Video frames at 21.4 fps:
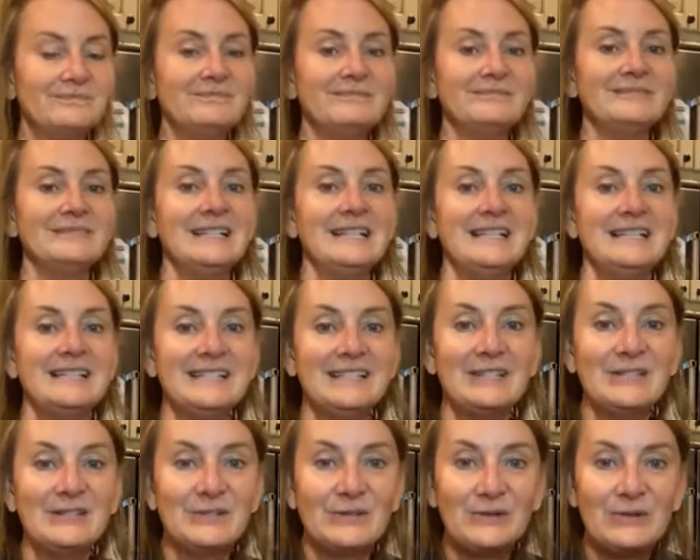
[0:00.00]
is this little
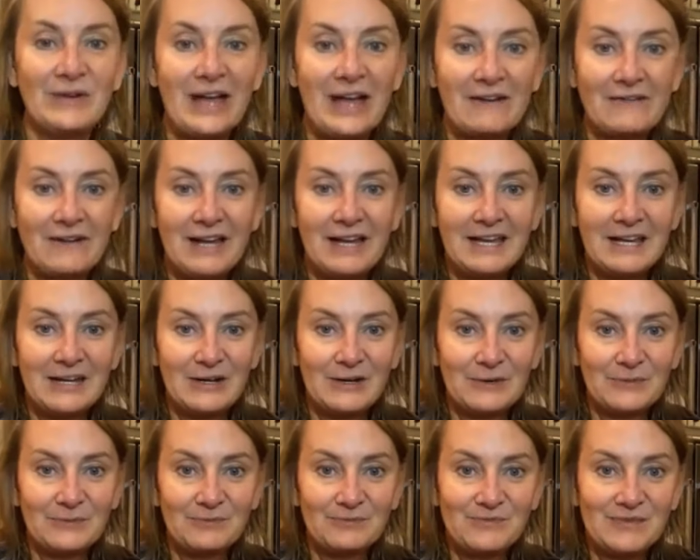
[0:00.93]
guy right here.
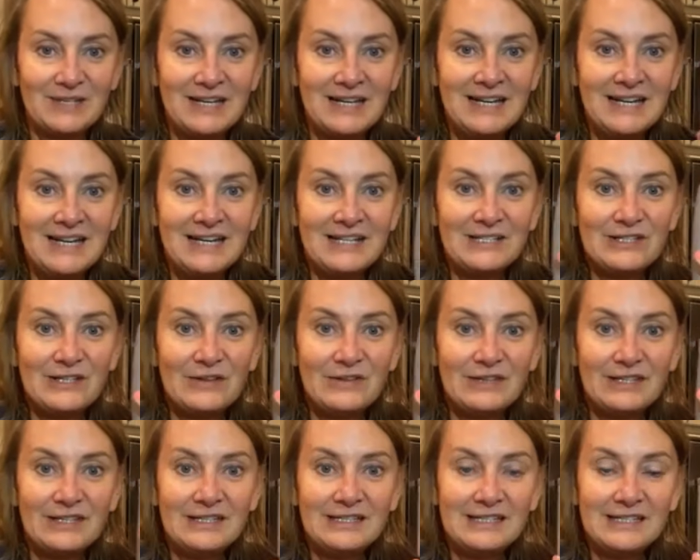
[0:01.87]
So
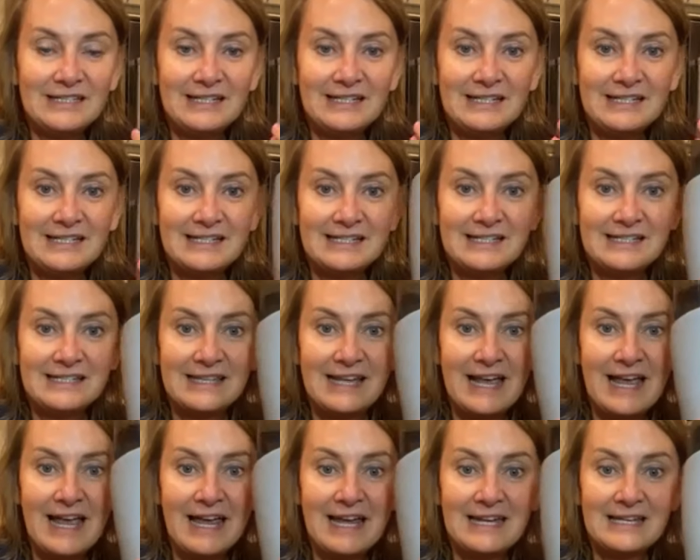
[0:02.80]
this is
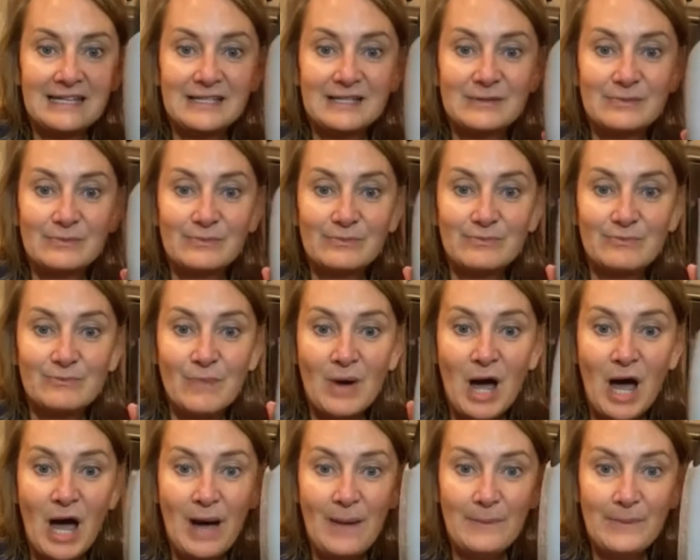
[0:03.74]
a
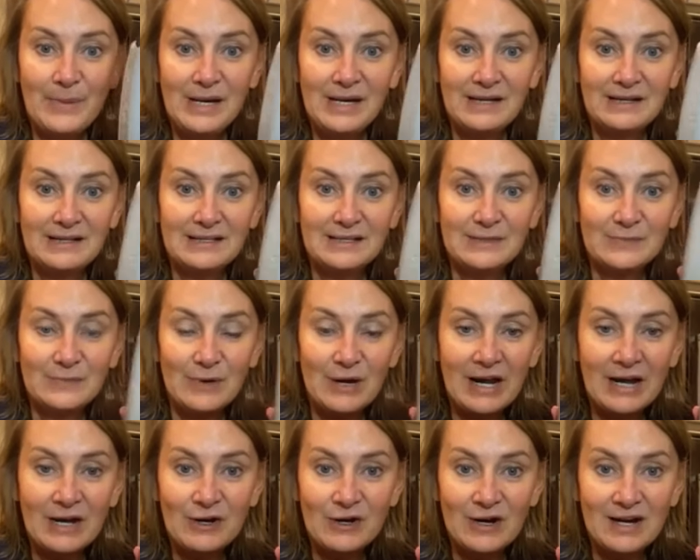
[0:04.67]
mop sprayer
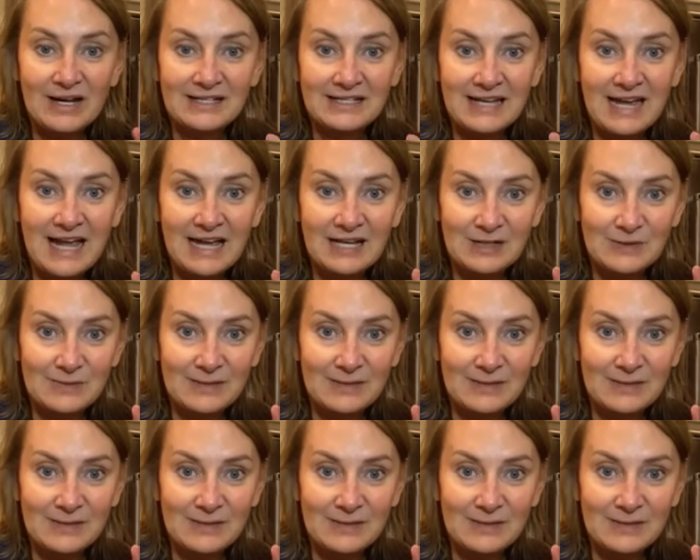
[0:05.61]
attachment.